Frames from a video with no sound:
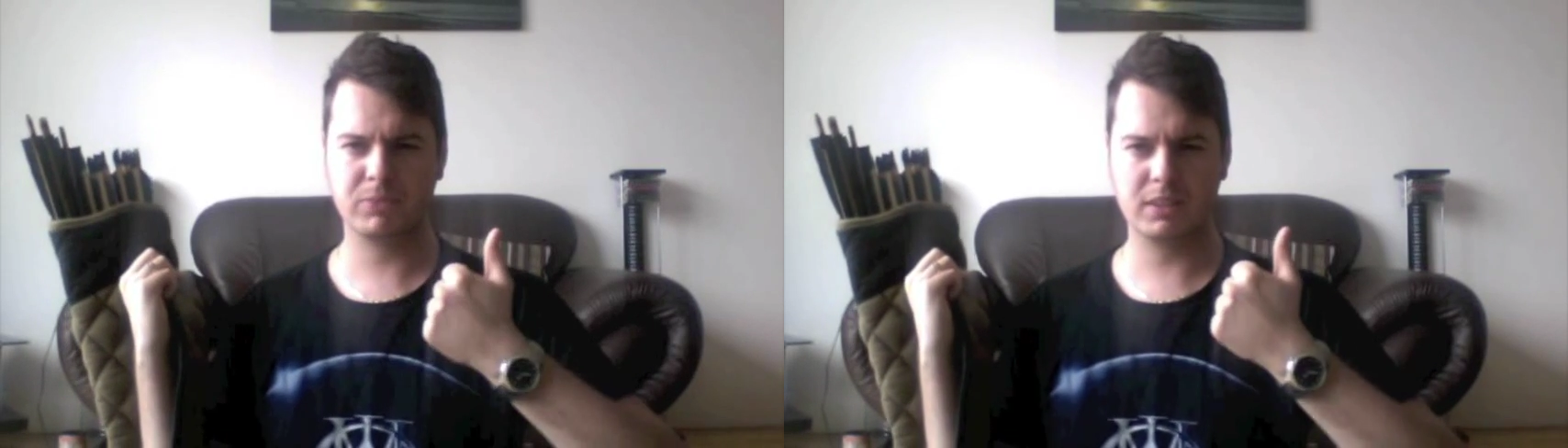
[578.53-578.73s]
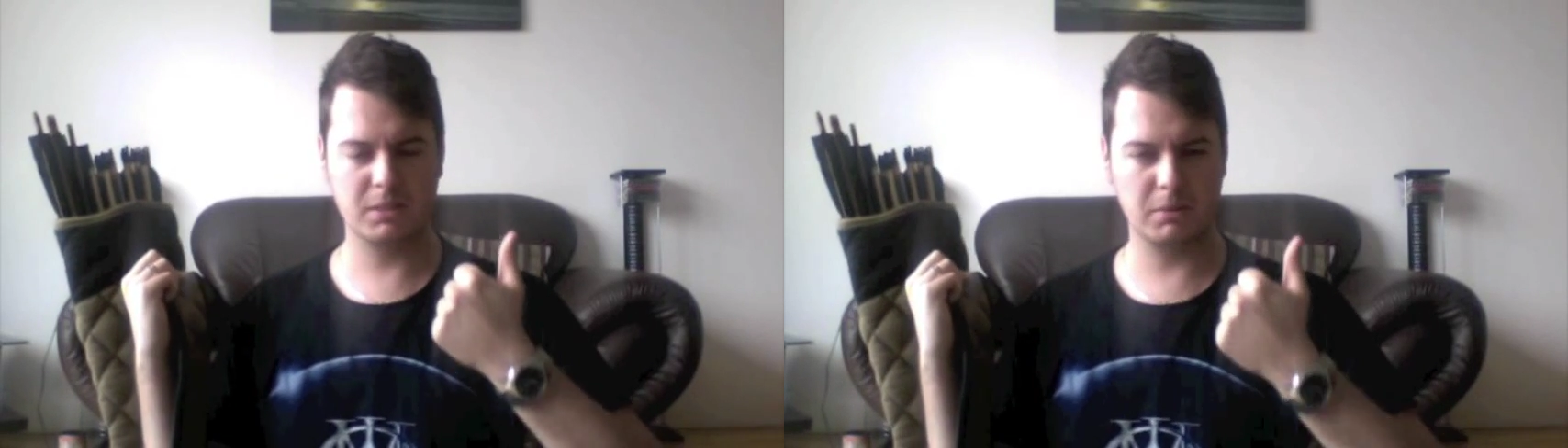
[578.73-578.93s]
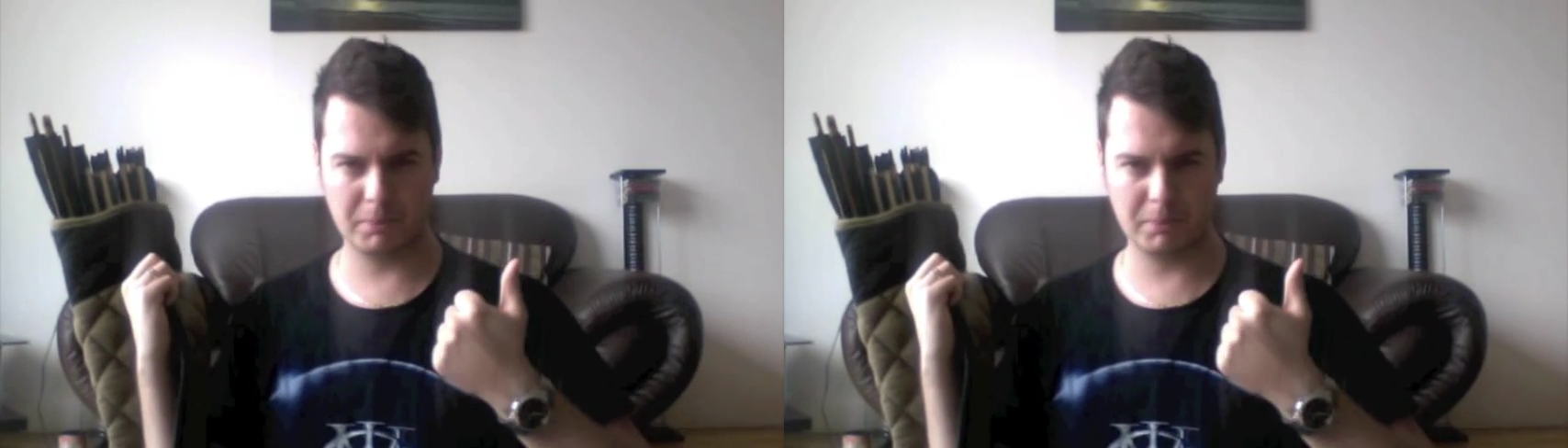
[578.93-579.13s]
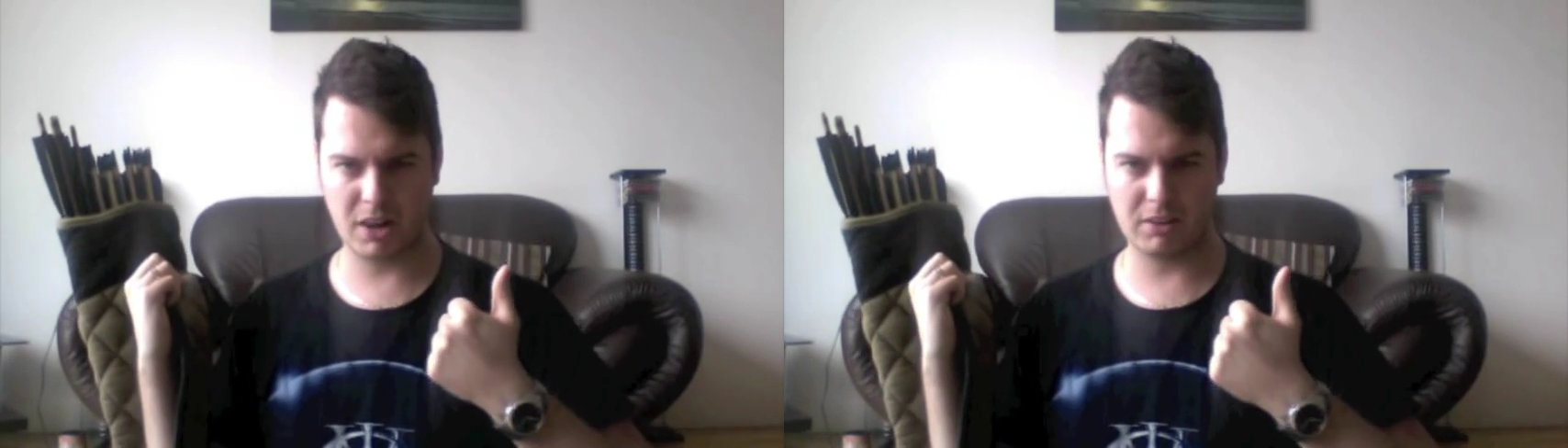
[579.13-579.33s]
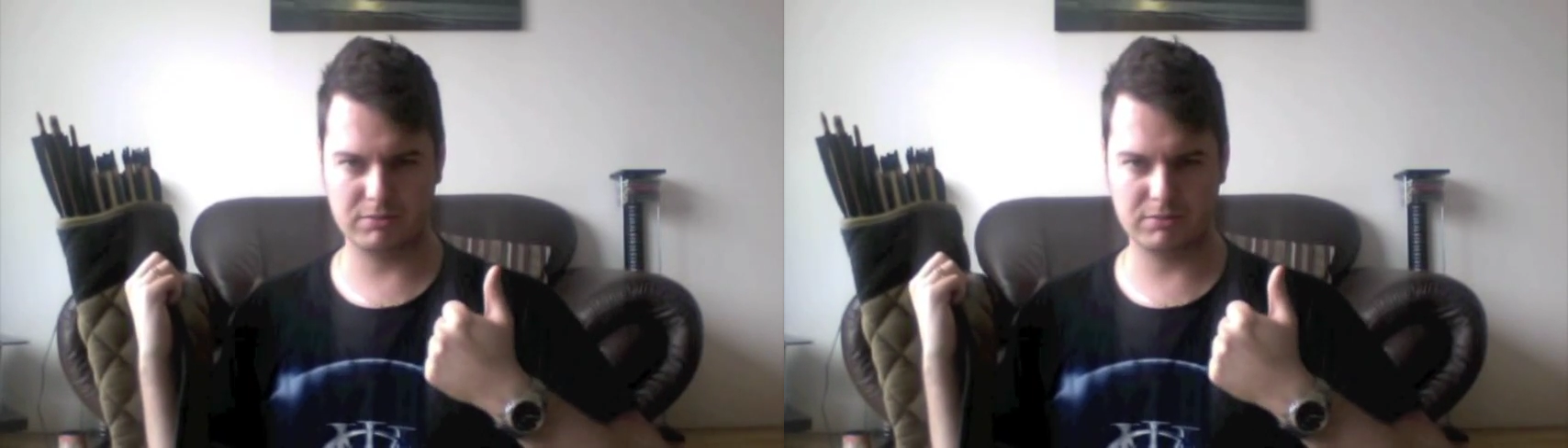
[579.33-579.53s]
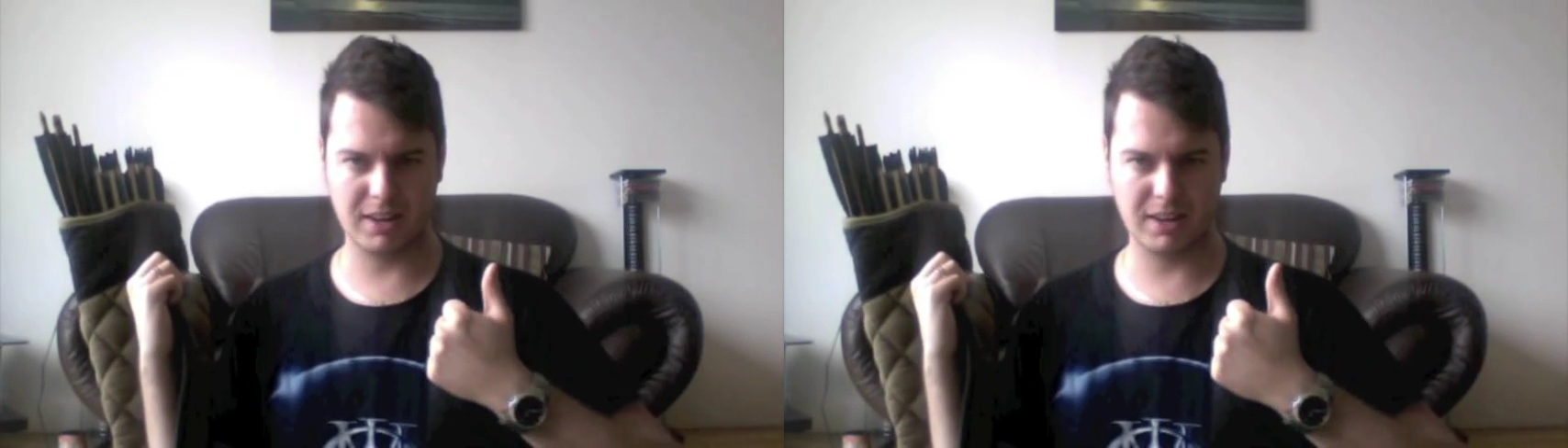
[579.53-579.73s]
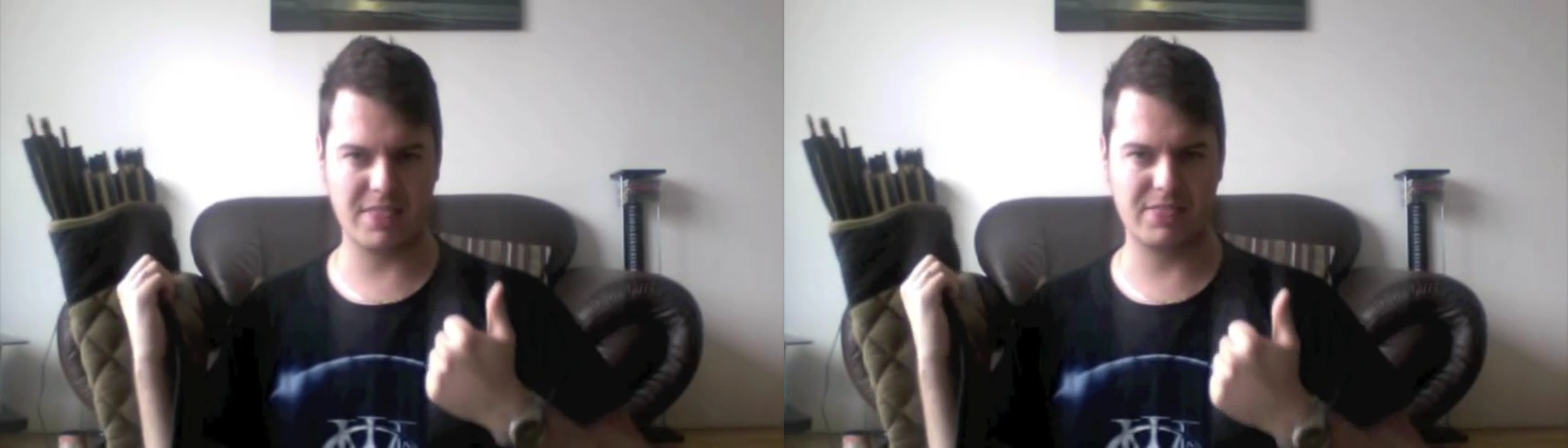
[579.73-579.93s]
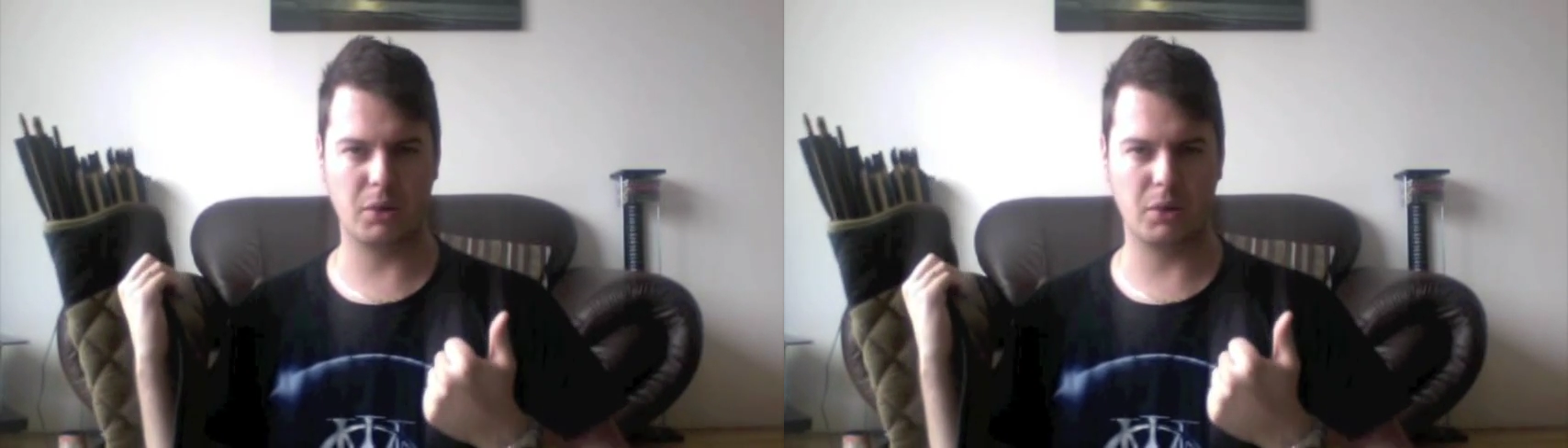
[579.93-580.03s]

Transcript: seem to be made out of leather,